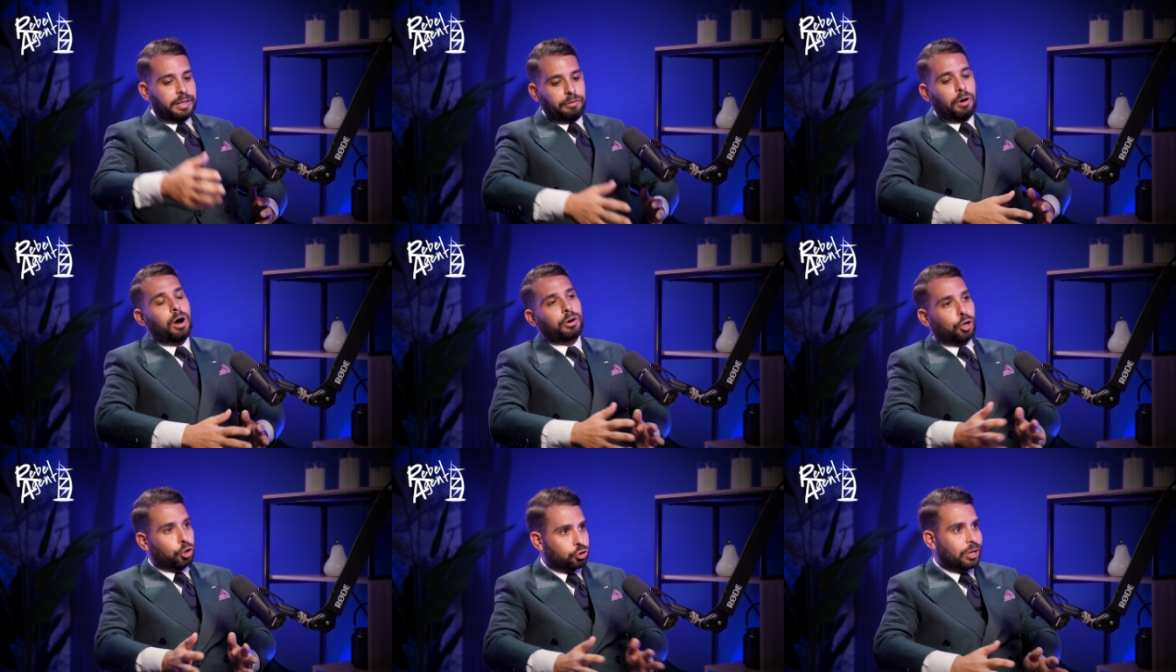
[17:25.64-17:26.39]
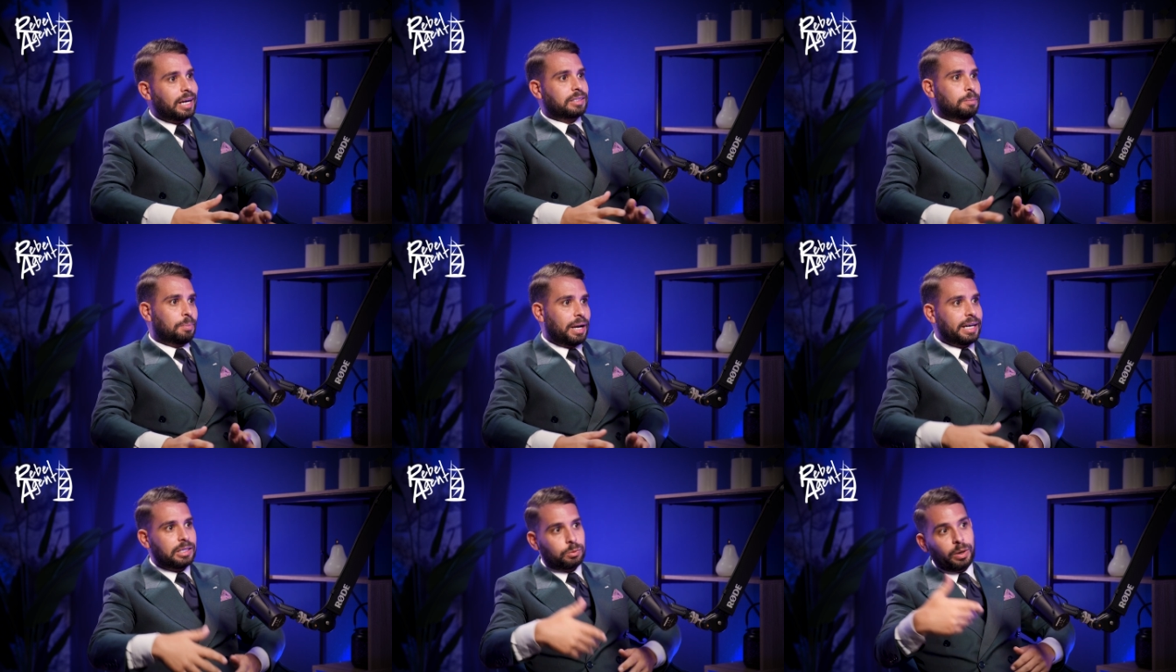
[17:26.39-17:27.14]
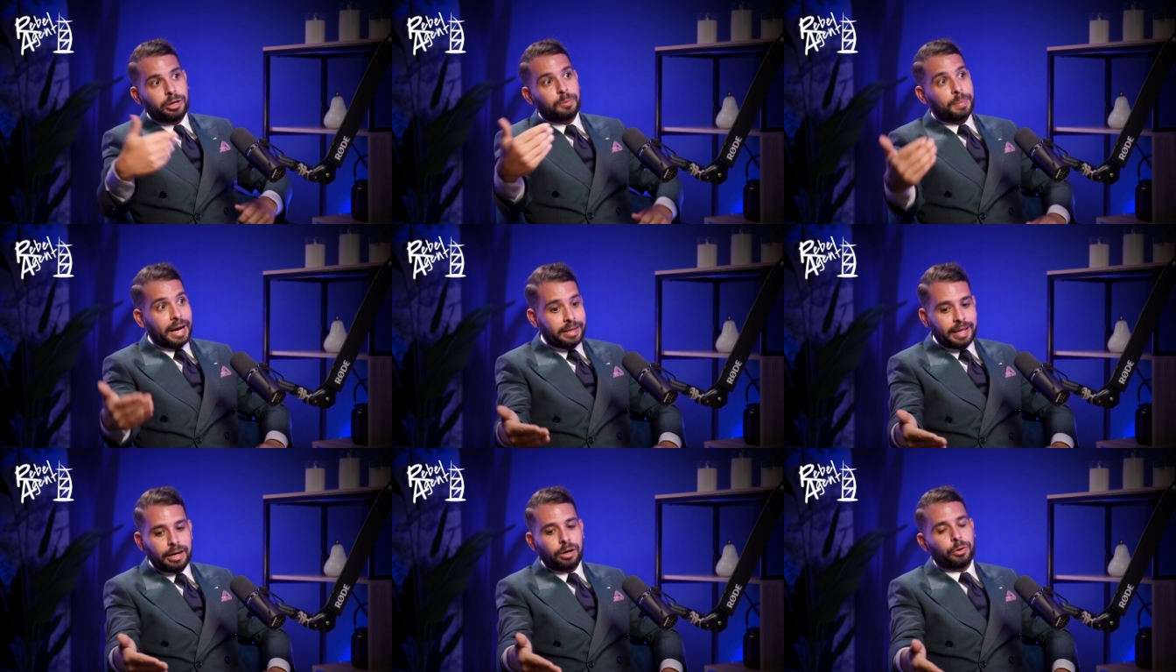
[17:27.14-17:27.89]
There are contracts in place where you pay
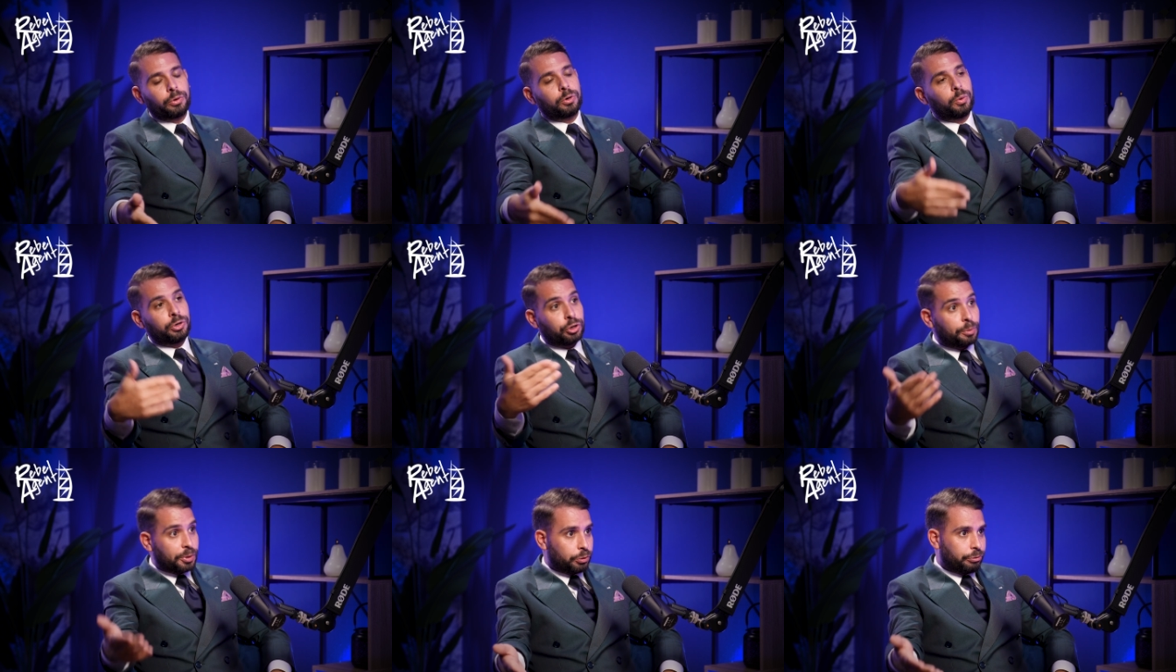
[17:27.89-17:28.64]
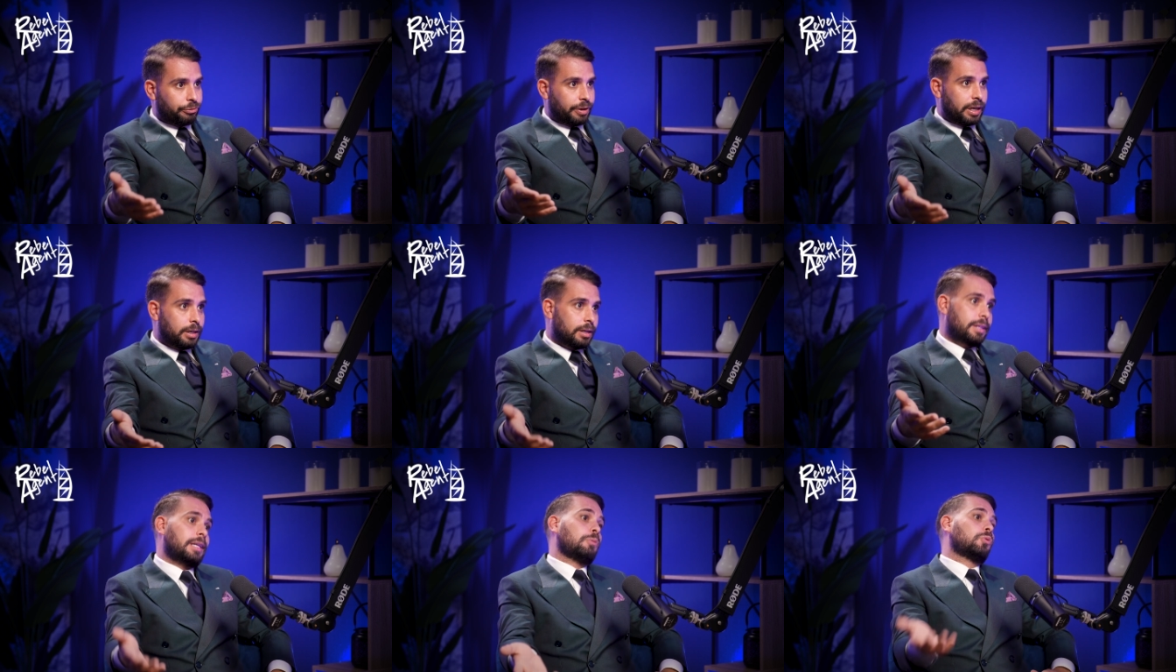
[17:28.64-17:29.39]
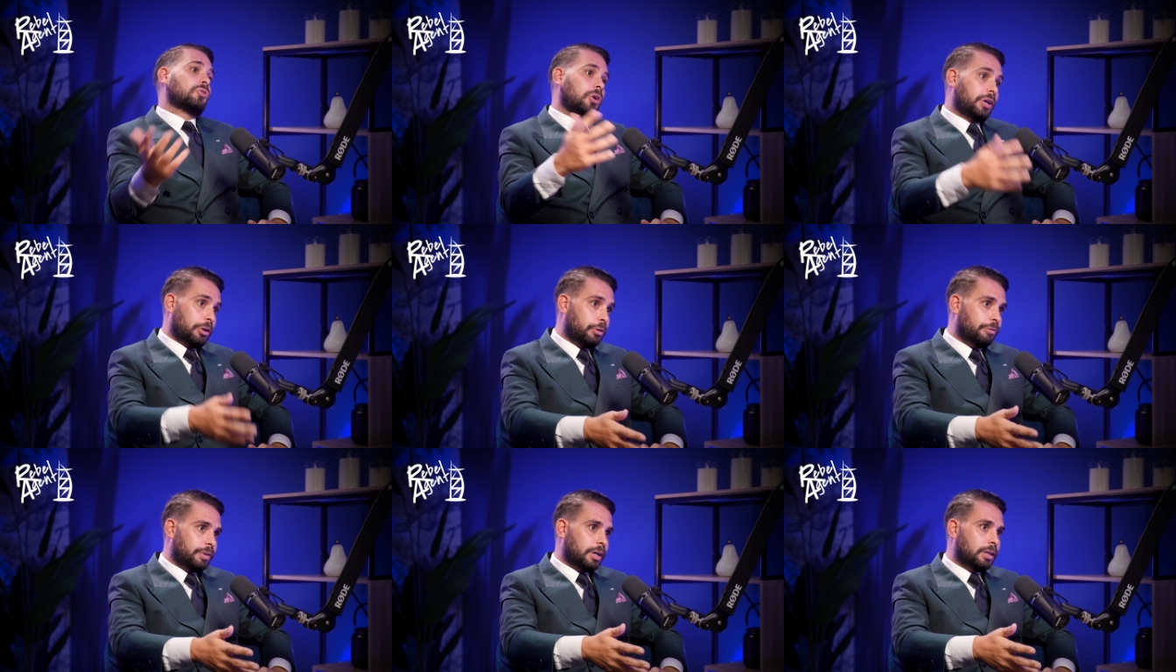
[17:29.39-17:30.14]
that local a nominal fee and they will sign
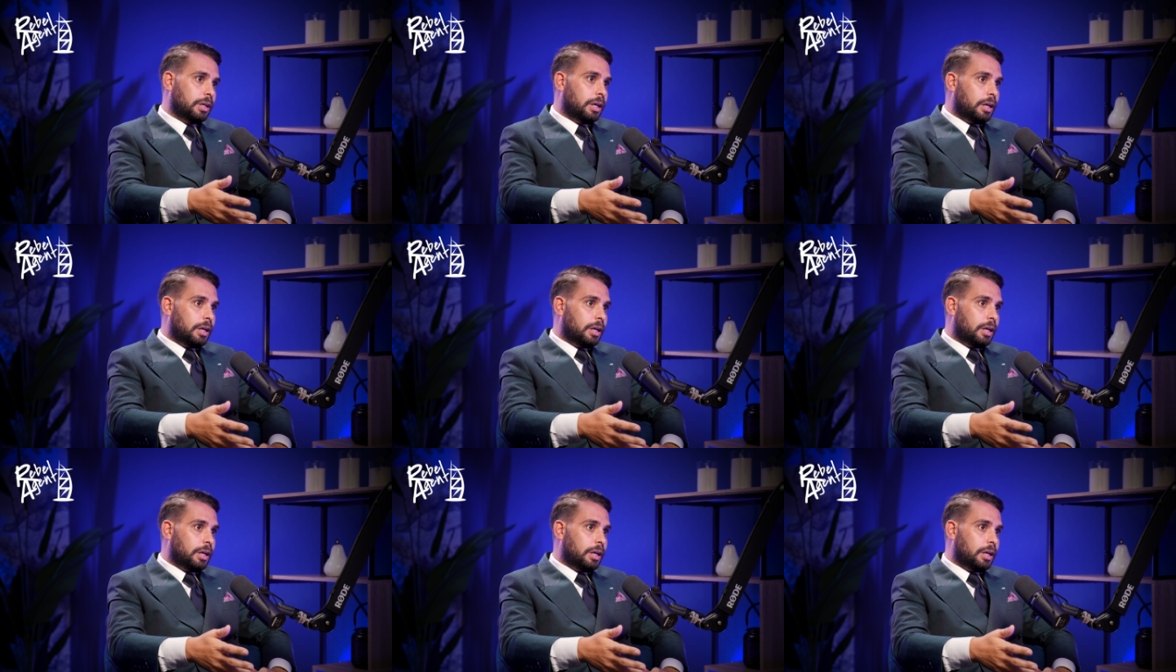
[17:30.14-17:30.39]
over